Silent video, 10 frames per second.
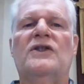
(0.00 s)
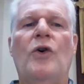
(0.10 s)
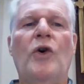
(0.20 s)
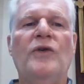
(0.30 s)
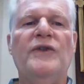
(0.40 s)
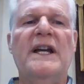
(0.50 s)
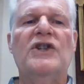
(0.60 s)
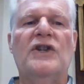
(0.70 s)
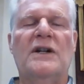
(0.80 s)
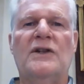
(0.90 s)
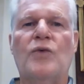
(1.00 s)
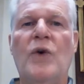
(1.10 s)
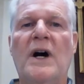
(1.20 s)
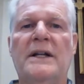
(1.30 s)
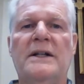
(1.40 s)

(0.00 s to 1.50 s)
the whole nation as one,